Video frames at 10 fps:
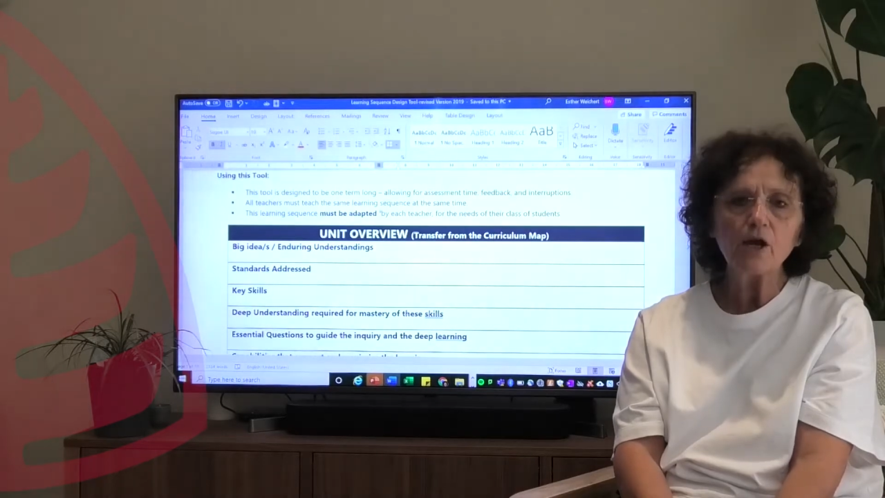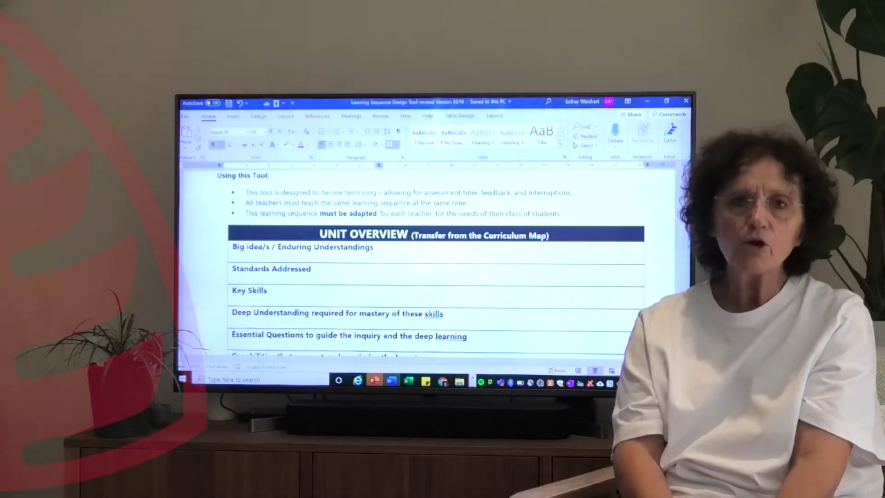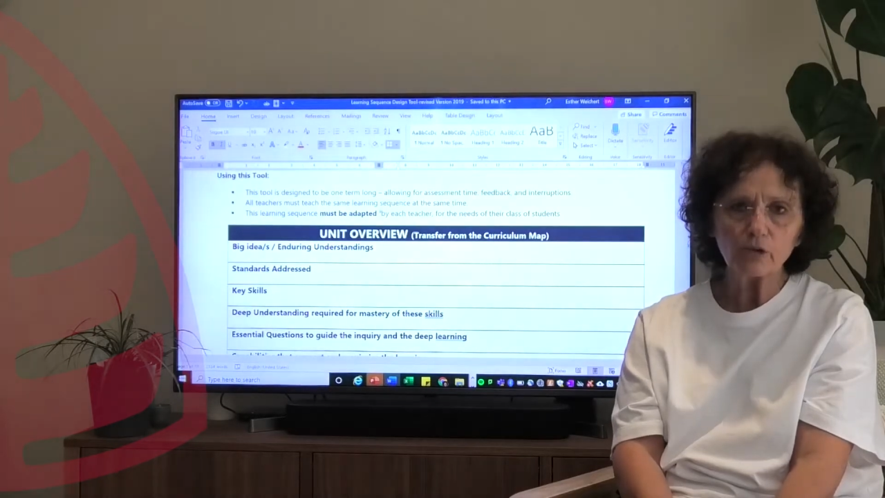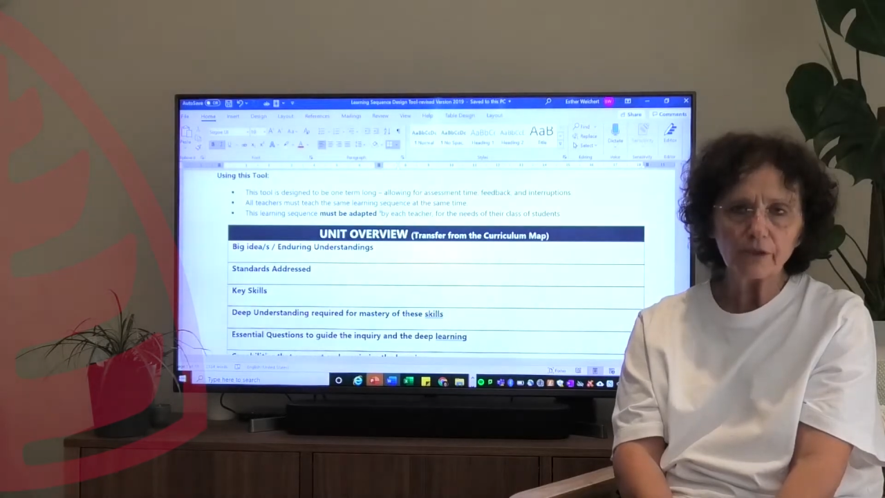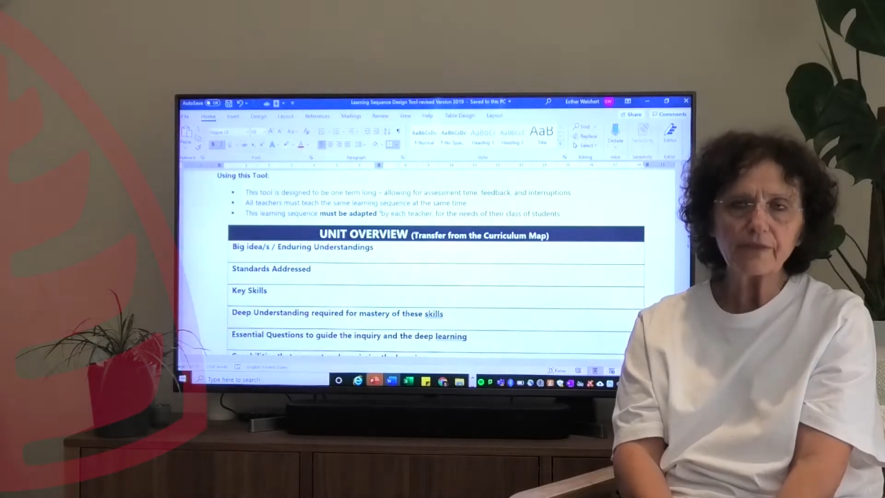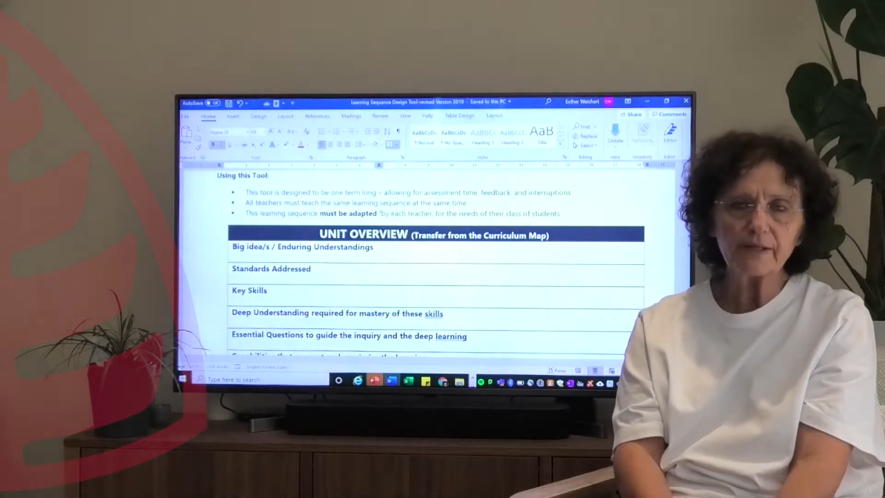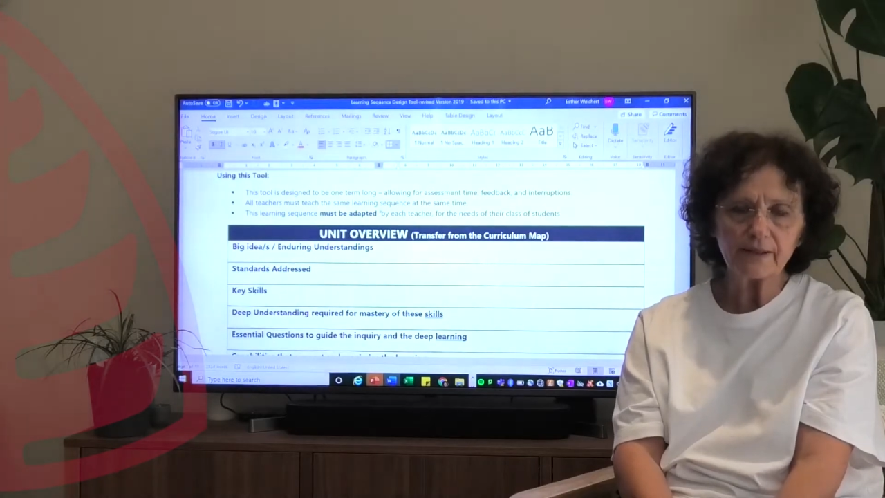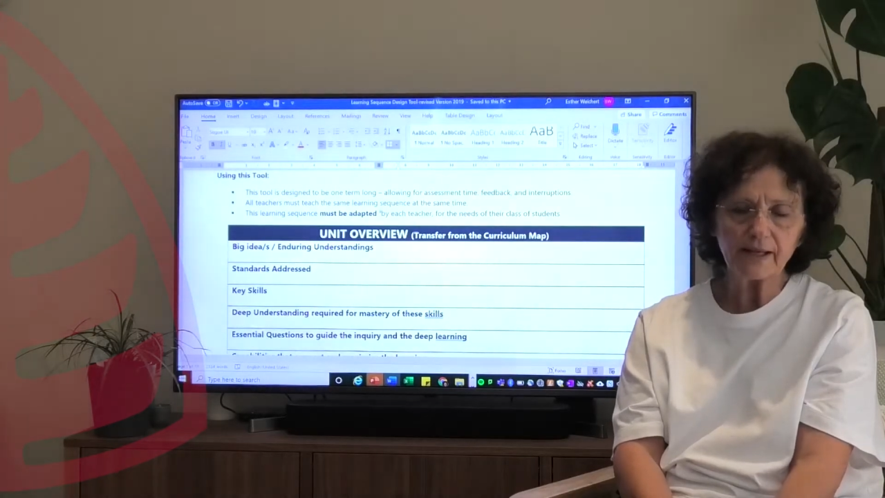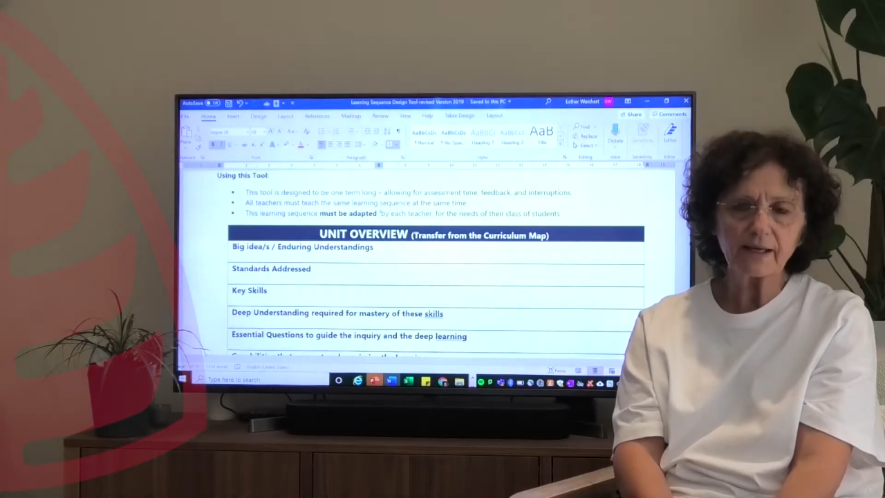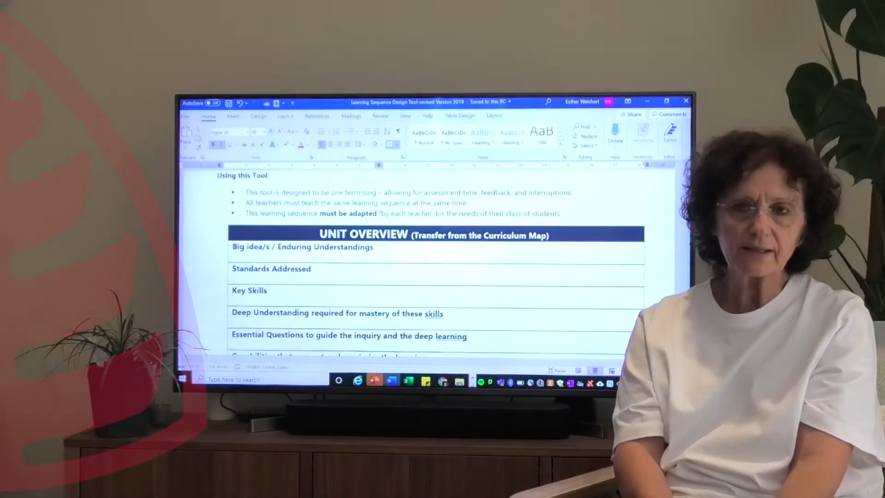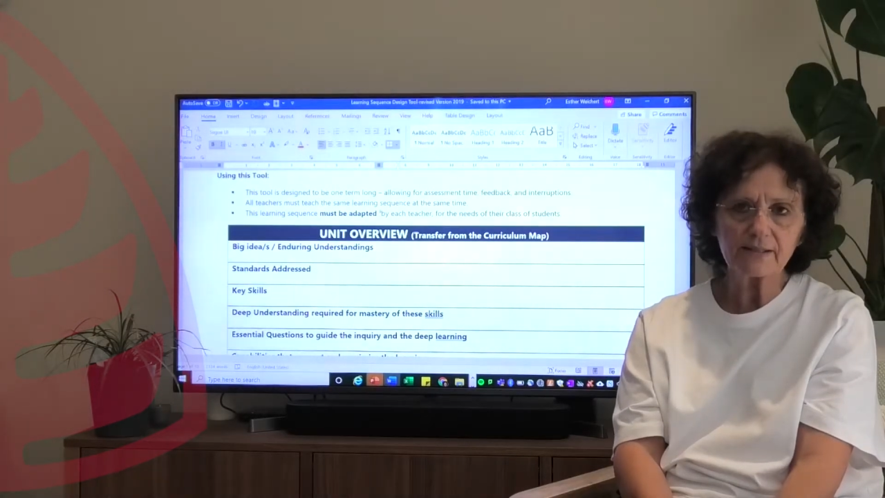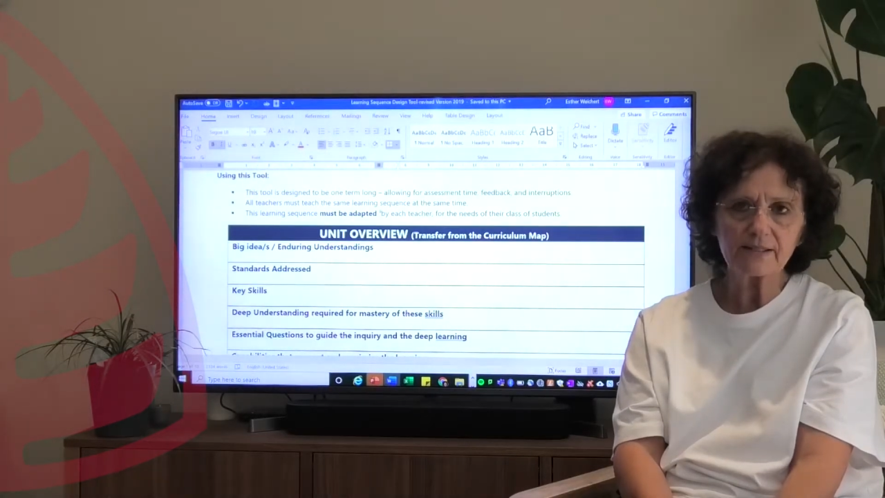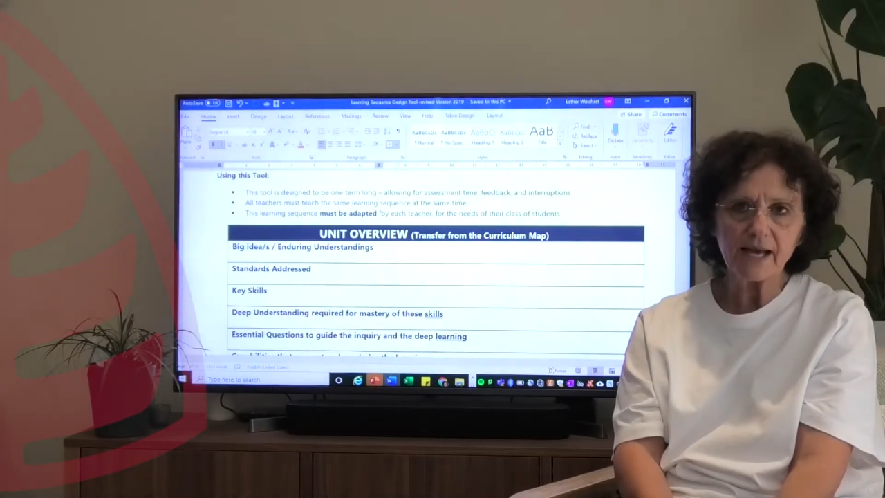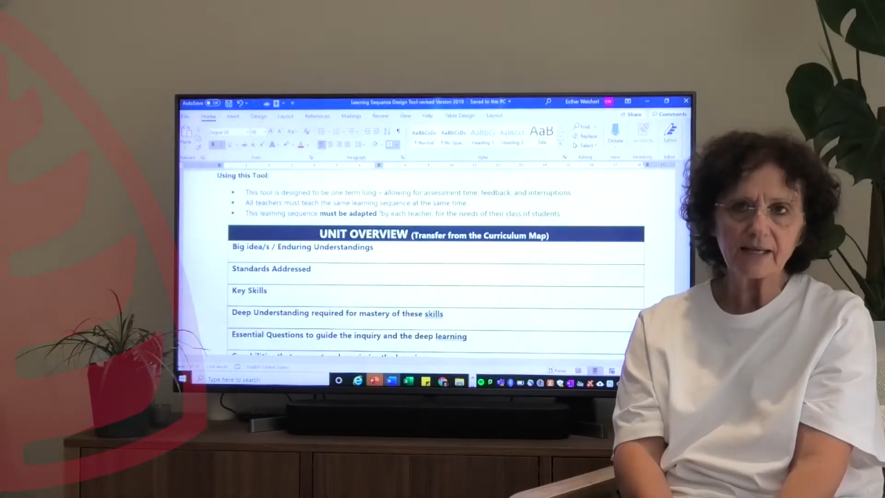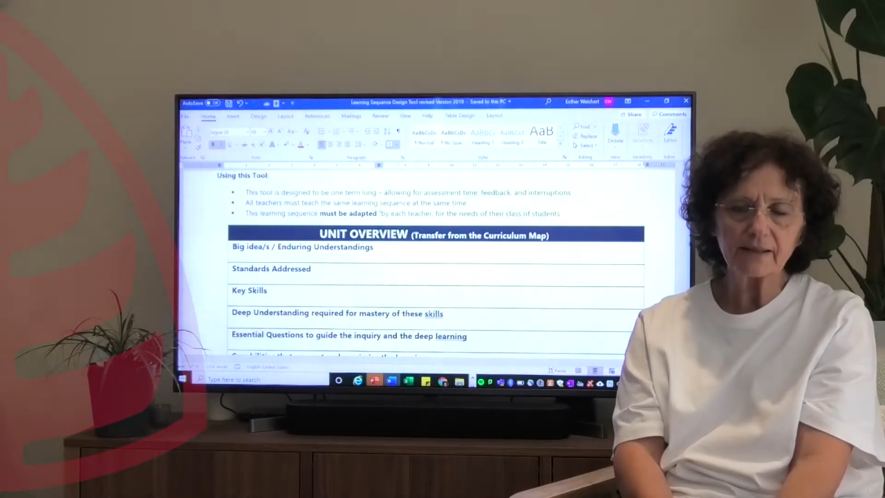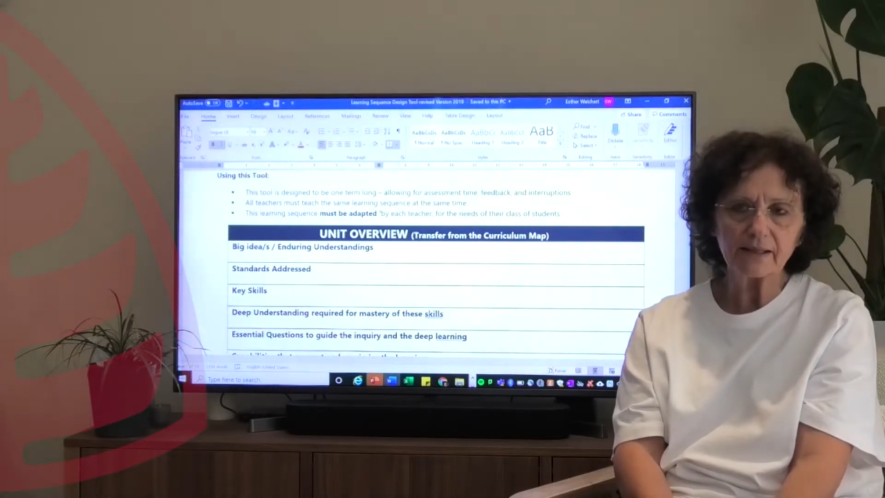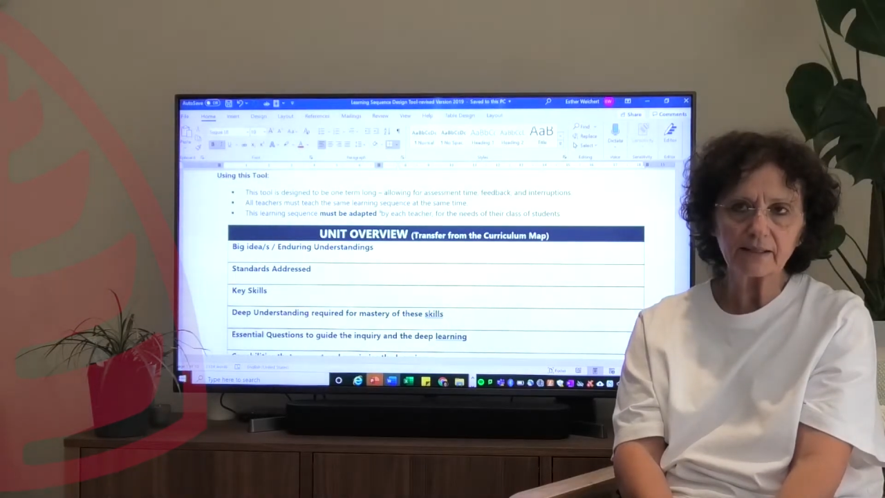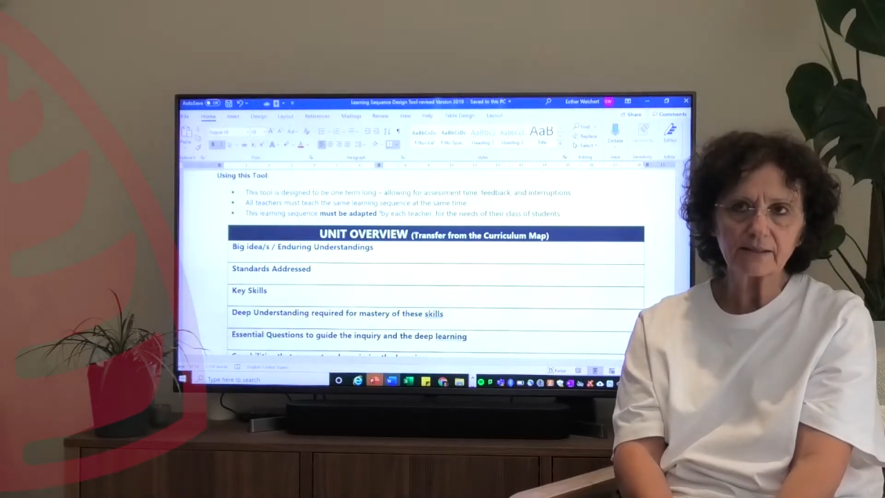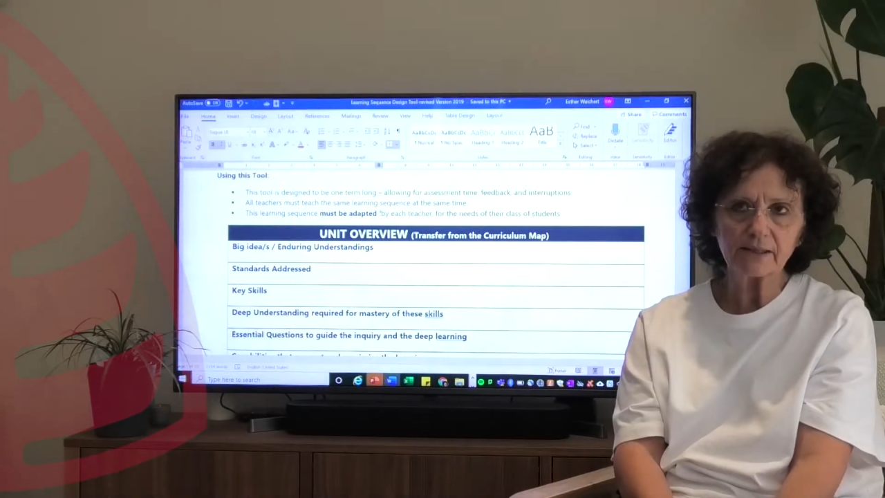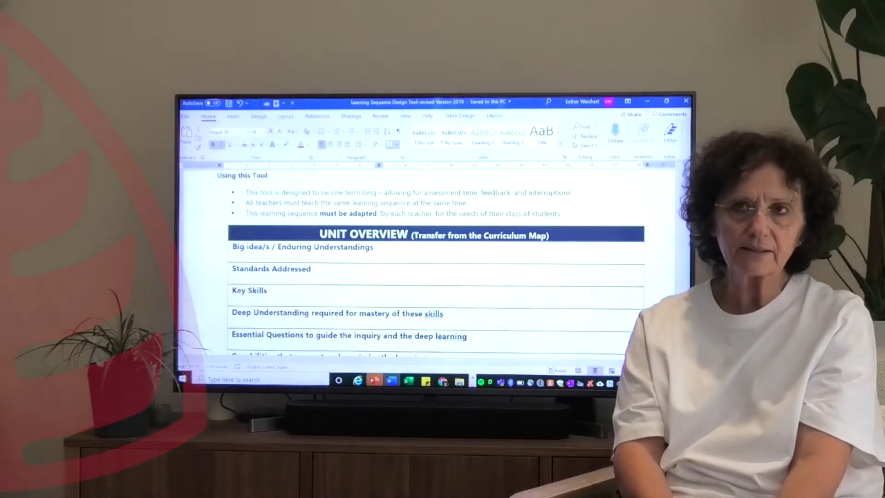within the